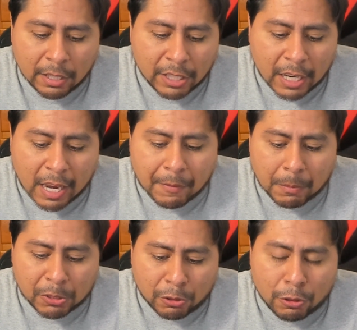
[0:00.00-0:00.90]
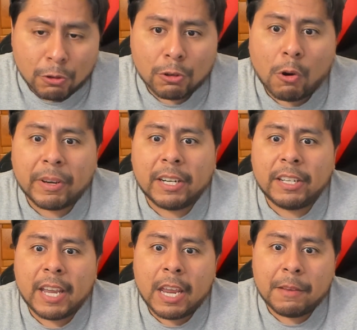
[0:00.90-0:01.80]
Key game number 2, going into
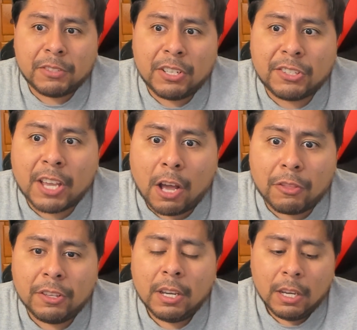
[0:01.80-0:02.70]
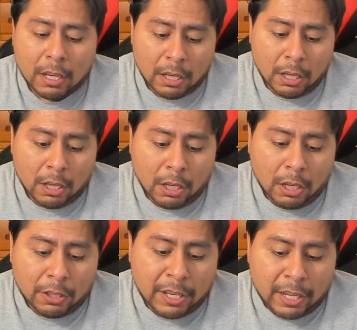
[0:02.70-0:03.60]
the AFC South.
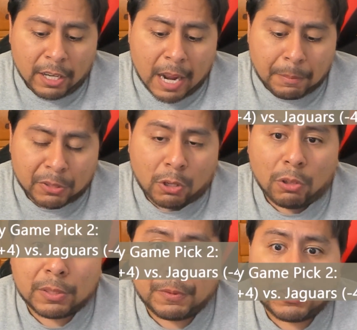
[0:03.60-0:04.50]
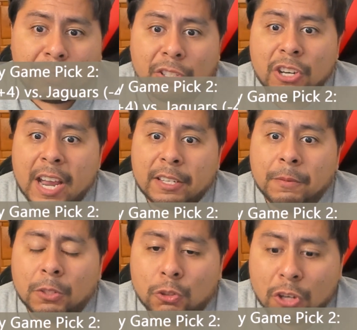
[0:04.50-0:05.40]
The Indianapolis Colts versus the
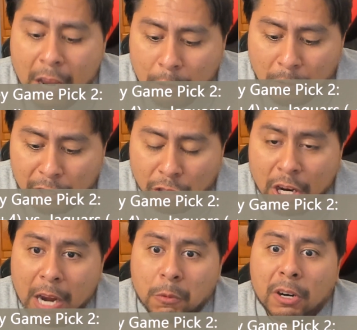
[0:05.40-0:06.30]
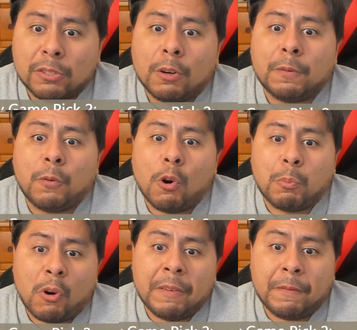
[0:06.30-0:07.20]
Jacksonville Jaguars. The Jaguars are a
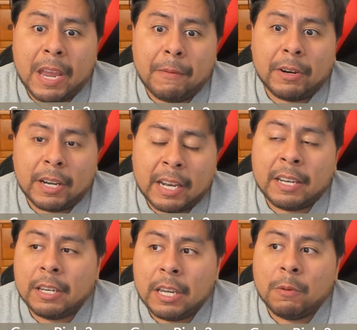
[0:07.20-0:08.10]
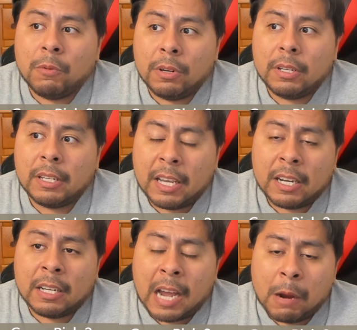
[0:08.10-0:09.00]
4-point favorite,
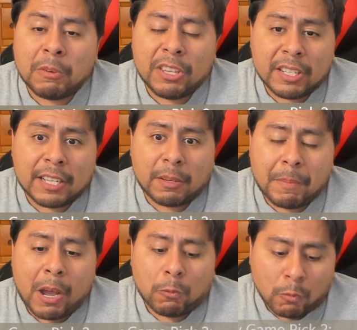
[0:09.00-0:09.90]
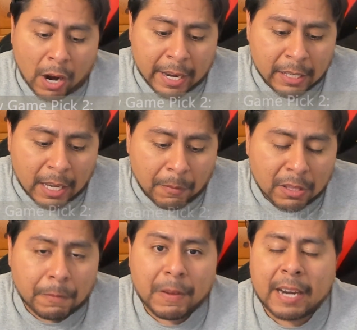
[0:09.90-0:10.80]
and I would think that's about right, given
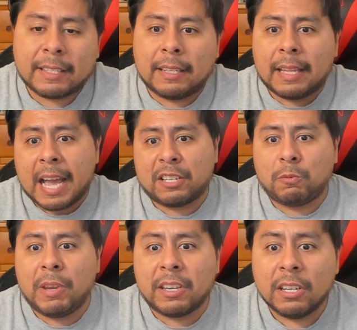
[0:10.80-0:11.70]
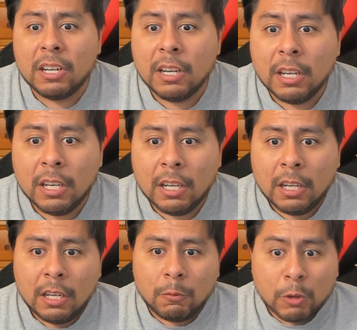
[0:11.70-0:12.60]
the fact that last week
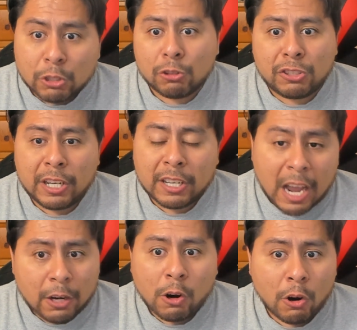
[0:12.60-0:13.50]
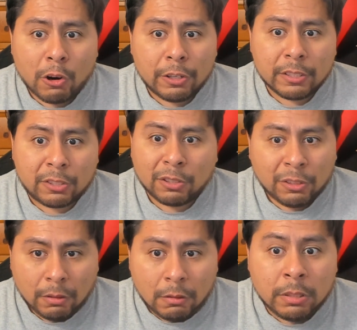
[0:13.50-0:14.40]
Richardson got hurt, so